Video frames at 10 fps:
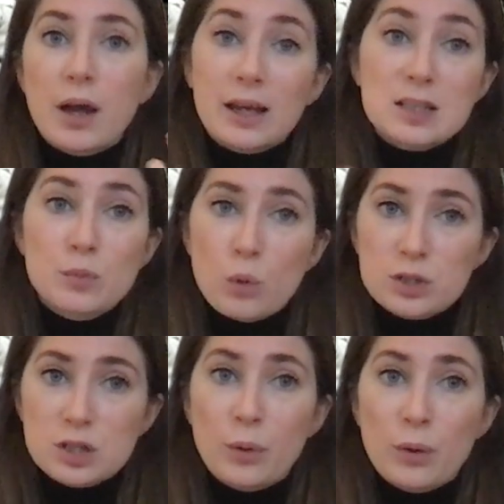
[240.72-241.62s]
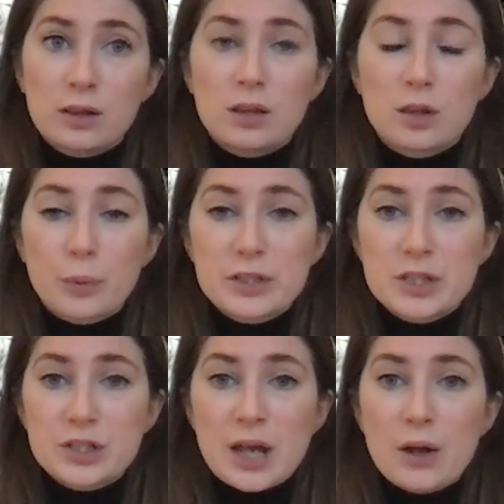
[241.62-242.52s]
guess more to the point, the
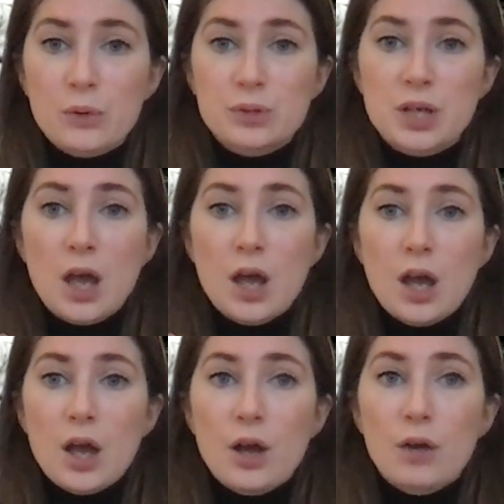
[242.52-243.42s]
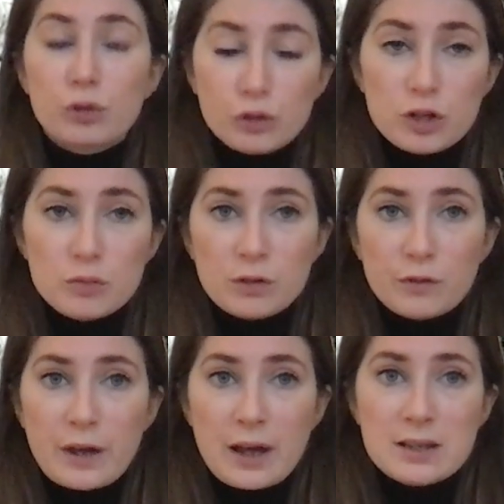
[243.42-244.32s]
British held recruitment
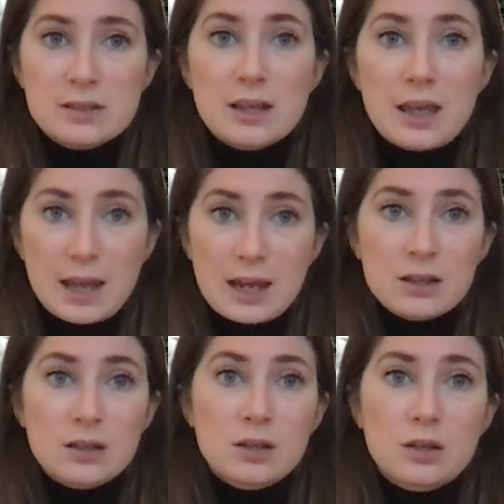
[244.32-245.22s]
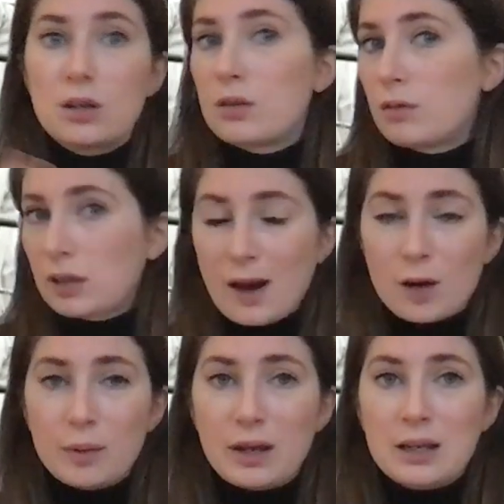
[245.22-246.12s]
fairs in the
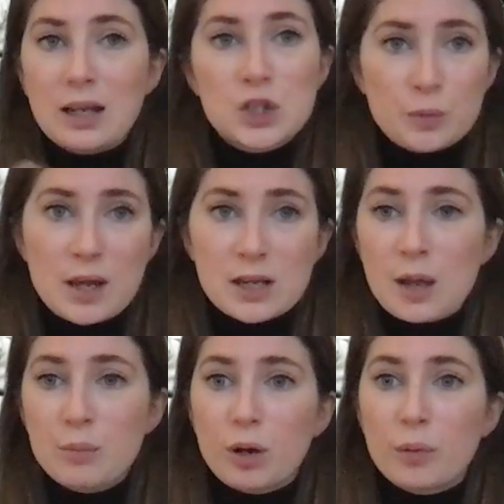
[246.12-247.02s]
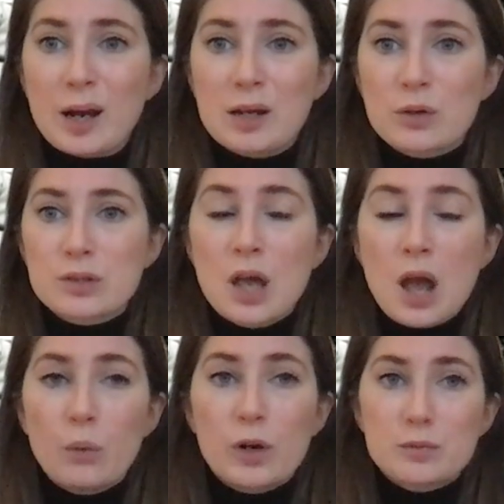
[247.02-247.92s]
Caribbean, in Jamaica, in Barbados,
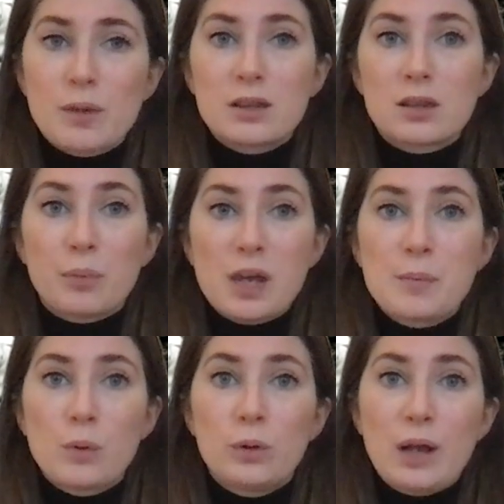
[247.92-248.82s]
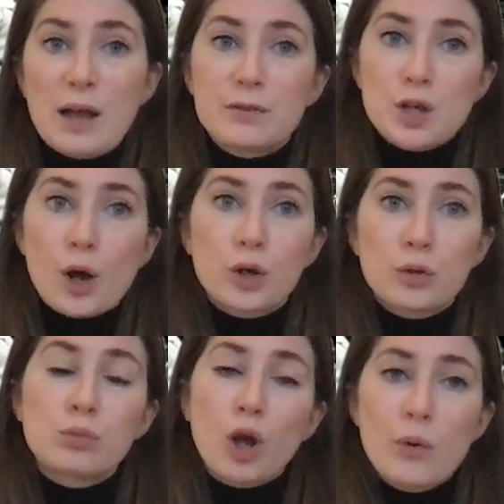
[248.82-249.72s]
which meant that people left
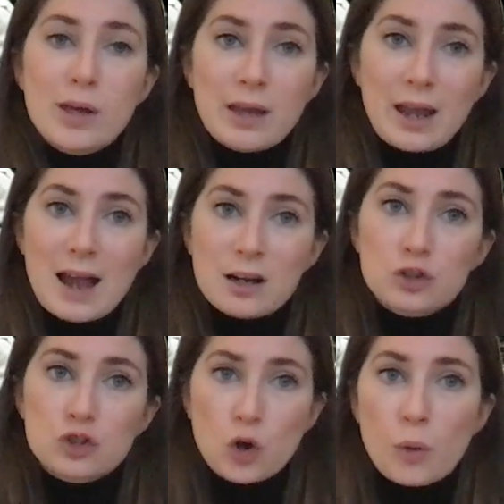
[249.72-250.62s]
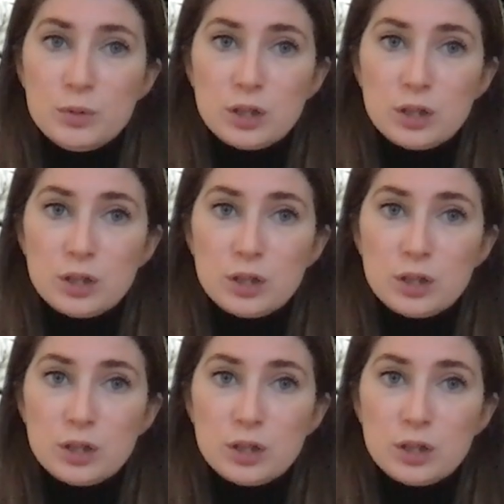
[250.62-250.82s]
home knowing they had a job